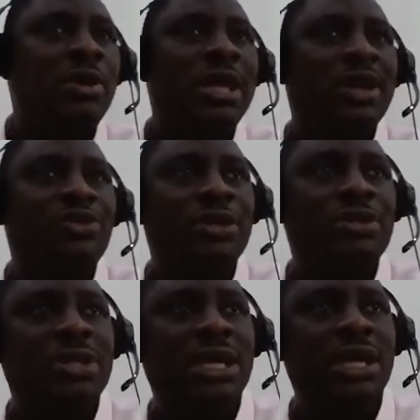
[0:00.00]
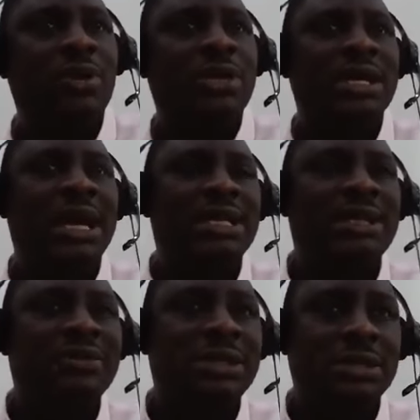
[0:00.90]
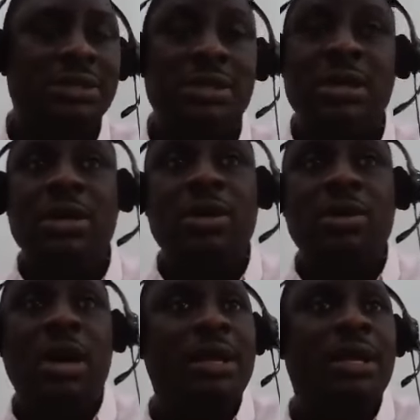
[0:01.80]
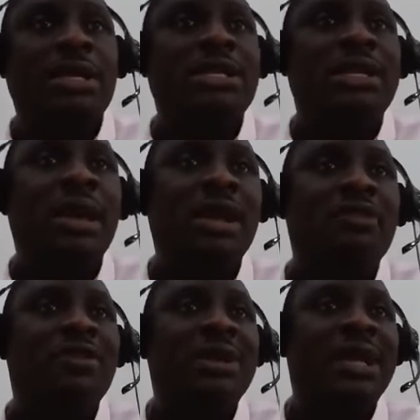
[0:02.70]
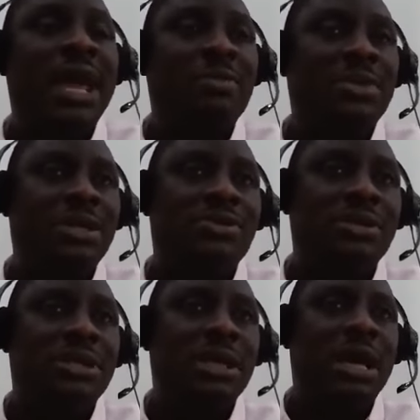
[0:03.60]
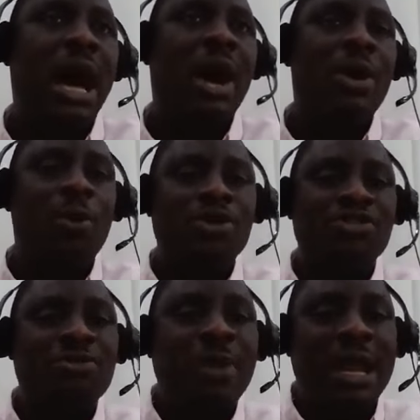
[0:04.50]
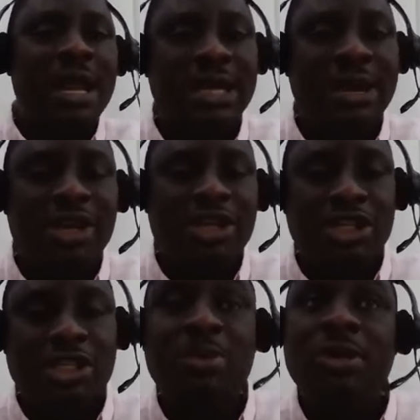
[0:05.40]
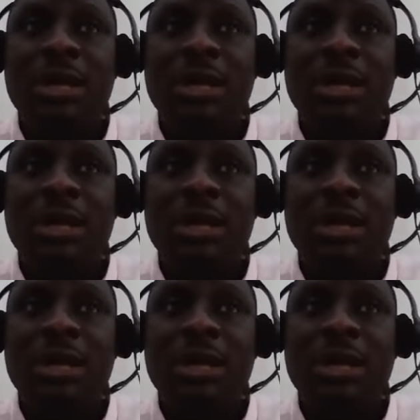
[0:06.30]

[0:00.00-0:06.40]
what are you doing today? What are the activities? And then in now left for the MD to say how he wants to balance that relationship with